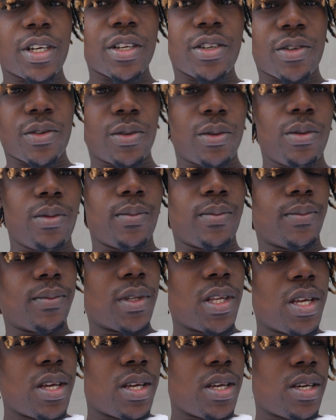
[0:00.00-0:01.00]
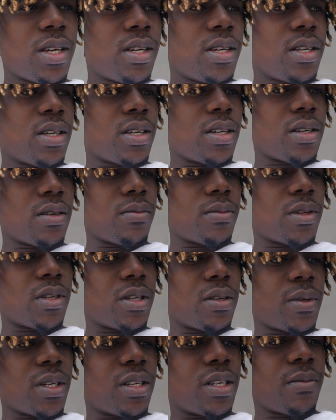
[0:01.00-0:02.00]
get you.
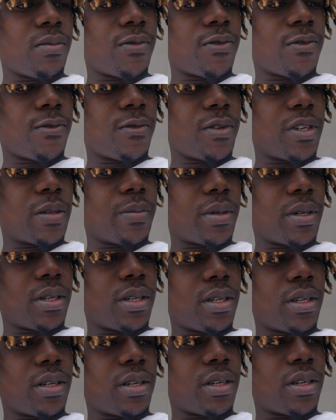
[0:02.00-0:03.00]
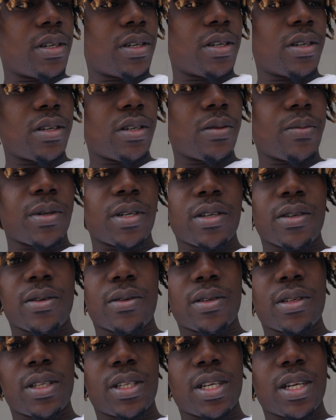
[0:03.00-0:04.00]
So I'm going to wait on
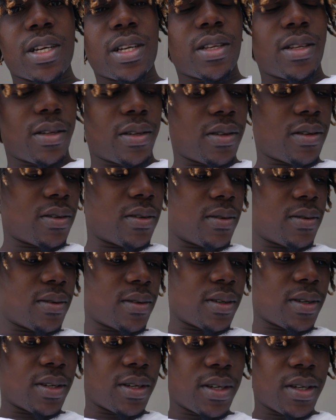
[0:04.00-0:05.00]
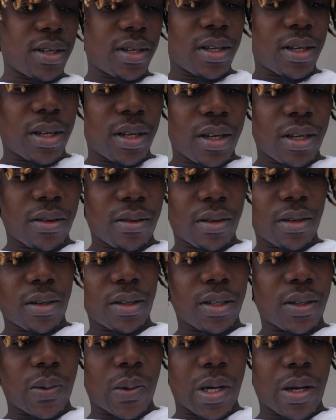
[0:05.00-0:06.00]
the outside. So I'll
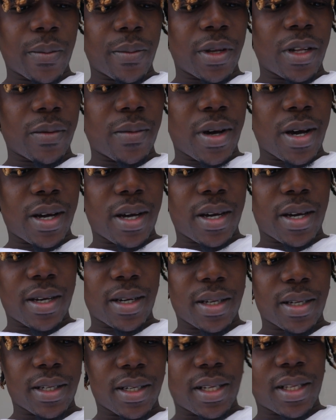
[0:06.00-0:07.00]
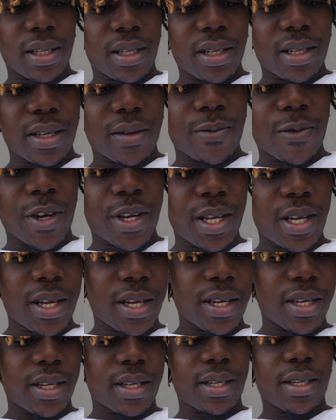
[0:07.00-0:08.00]
just go and build back until they're ready.
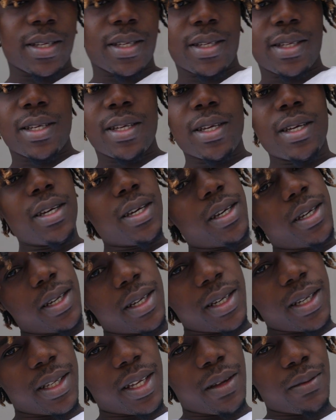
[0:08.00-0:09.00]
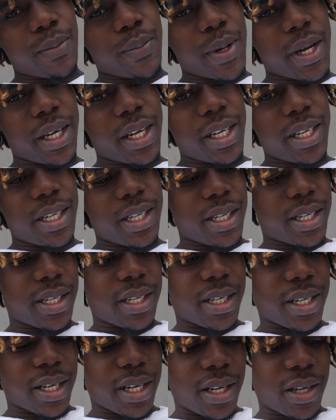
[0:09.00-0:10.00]
Let's get my package
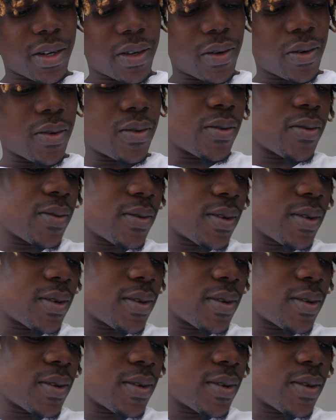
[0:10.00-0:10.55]
and go.